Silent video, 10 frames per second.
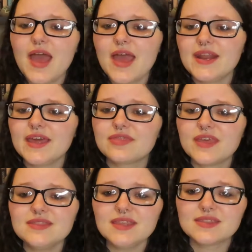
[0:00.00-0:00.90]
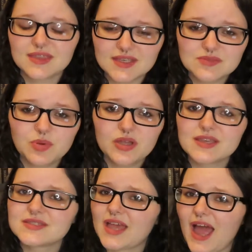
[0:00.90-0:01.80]
and I think that this book
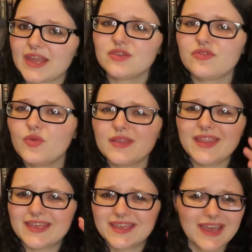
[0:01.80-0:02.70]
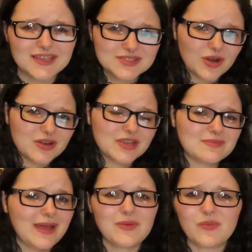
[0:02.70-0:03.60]
is kind of what like
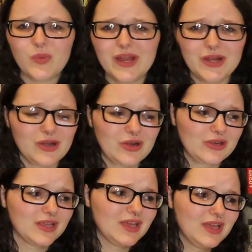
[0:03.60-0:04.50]
kickstarted my weird